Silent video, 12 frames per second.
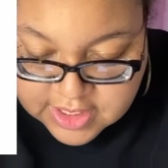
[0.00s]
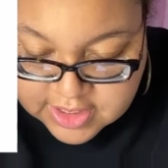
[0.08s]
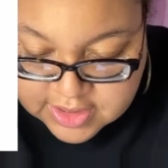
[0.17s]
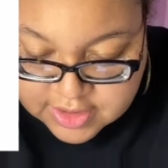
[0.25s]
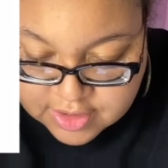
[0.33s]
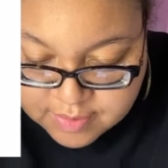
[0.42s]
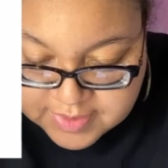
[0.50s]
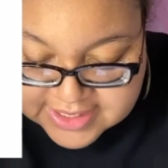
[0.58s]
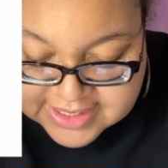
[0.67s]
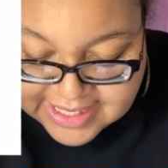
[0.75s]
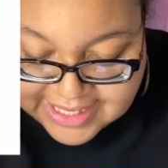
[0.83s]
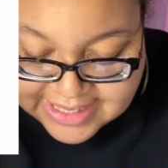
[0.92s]
And so you
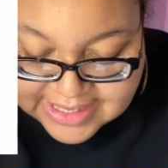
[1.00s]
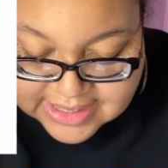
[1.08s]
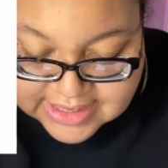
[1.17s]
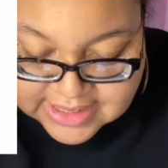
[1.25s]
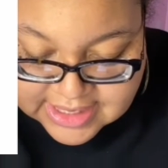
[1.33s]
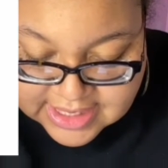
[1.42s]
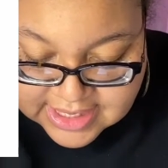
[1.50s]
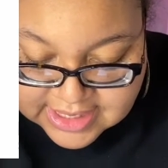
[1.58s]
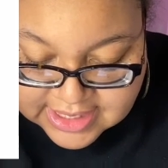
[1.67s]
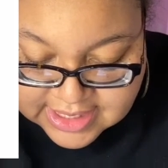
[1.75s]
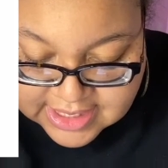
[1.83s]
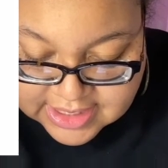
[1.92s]
press edit, and
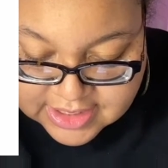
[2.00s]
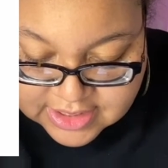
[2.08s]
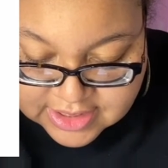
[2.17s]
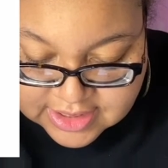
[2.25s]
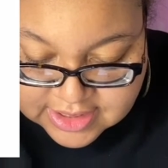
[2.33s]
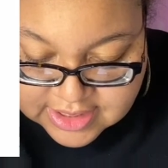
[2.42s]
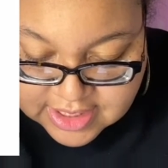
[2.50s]
then I just